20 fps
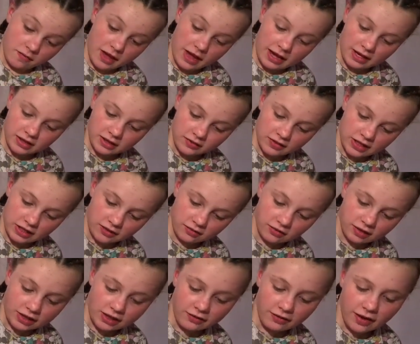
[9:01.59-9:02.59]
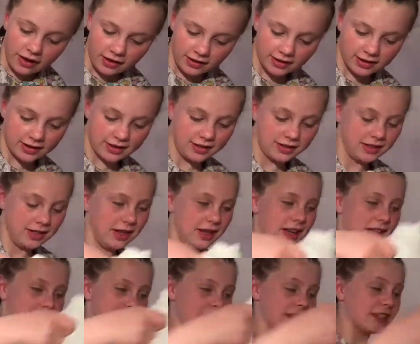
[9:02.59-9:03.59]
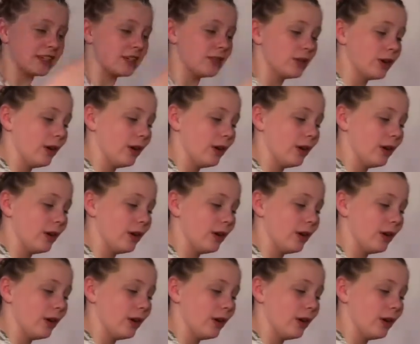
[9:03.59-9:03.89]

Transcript: activates really fast and I do